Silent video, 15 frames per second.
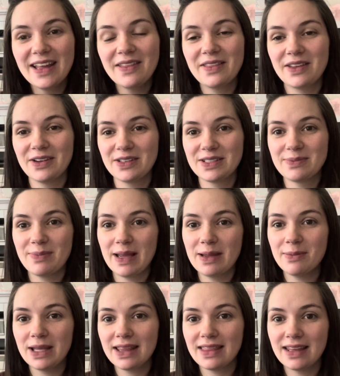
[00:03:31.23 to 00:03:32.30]
there's
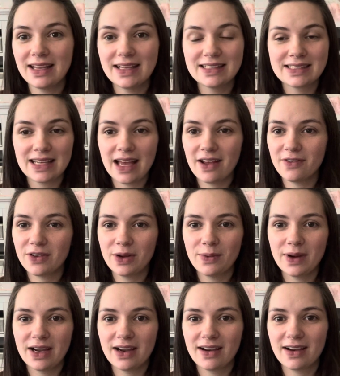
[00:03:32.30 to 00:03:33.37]
baby things
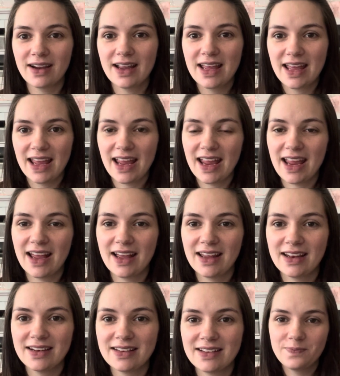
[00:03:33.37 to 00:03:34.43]
everywhere,
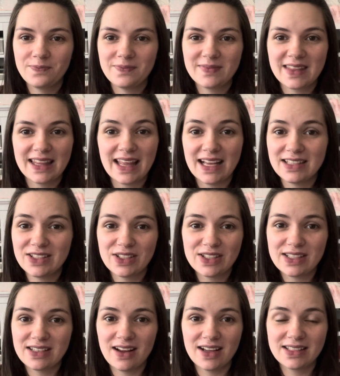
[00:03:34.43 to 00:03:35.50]
and that's
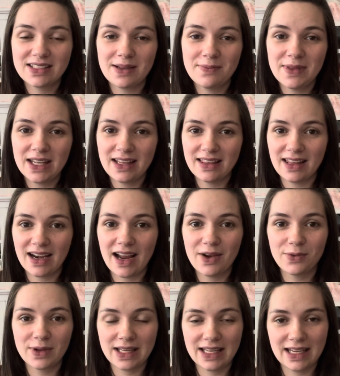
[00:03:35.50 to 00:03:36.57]
just not something that I
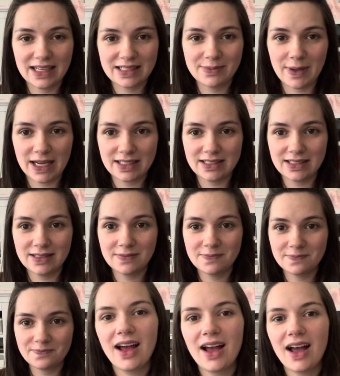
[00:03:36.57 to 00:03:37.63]
really expected.
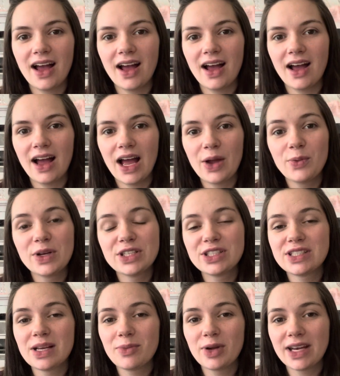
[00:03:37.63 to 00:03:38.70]
I wish
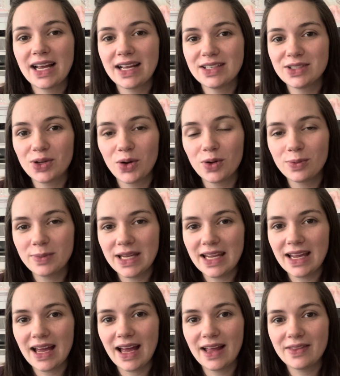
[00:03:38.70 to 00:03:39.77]
someone had told
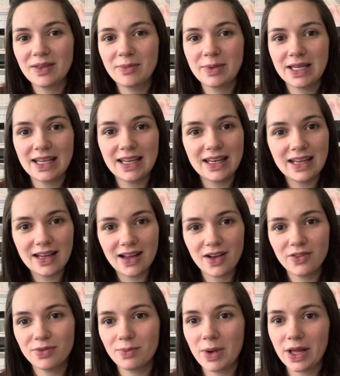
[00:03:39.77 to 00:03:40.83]
me at the beginning
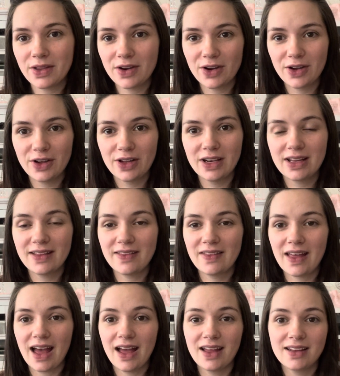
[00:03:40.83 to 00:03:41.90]
of motherhood
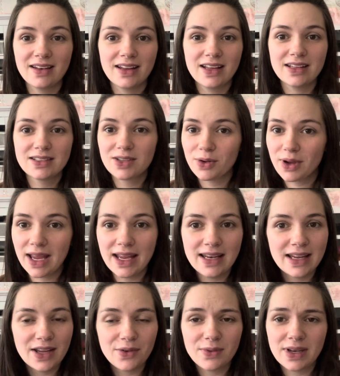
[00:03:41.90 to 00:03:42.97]
that it's okay to
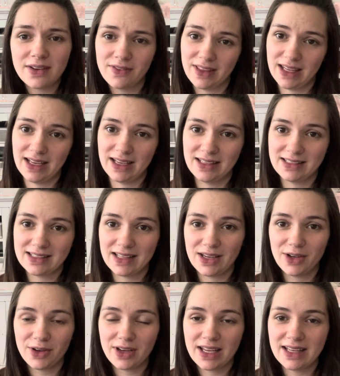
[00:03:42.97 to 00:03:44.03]
get rid of things that
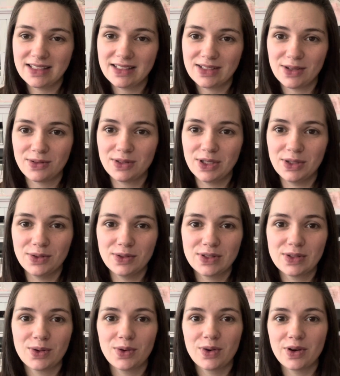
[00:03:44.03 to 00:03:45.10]
your kids don't
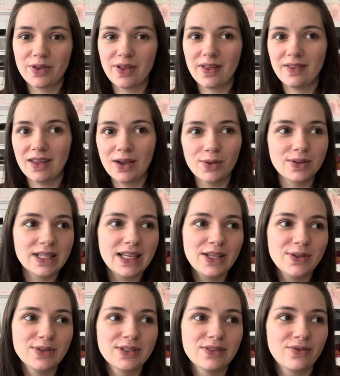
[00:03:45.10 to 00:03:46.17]
use, or that they only
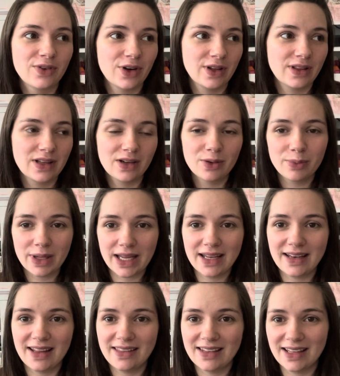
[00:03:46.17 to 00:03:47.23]
use for a little
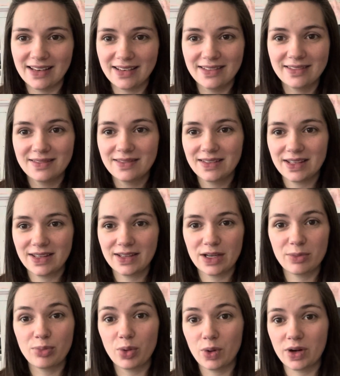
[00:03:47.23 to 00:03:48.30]
bit and then
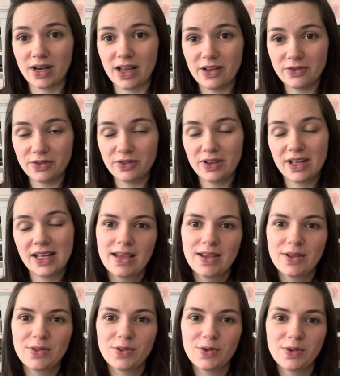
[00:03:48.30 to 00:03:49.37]
they're bored of.
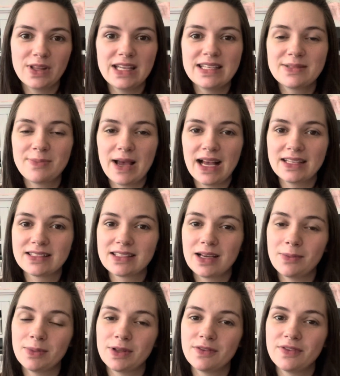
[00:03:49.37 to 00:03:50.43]
Through these past
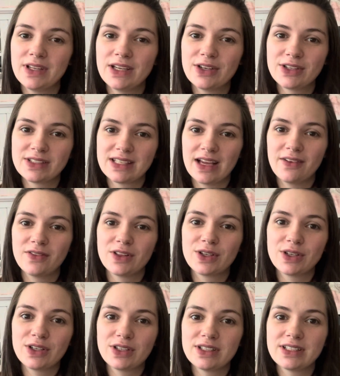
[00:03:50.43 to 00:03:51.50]
couple of years, I've
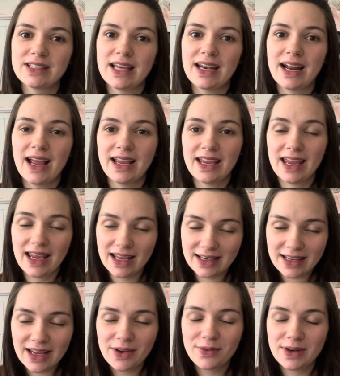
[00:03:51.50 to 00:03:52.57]
learned that I
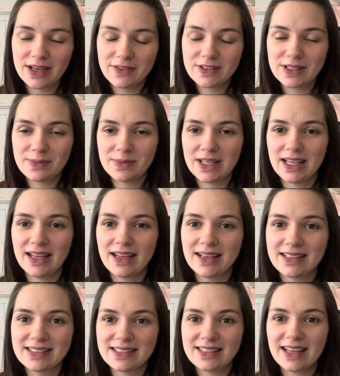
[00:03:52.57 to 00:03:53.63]
can get rid of some
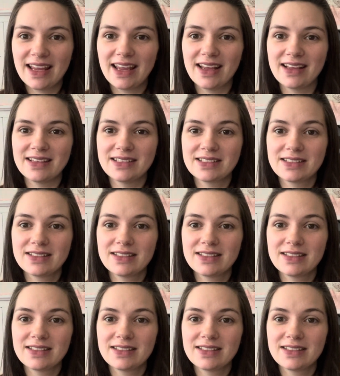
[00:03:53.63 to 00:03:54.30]
things and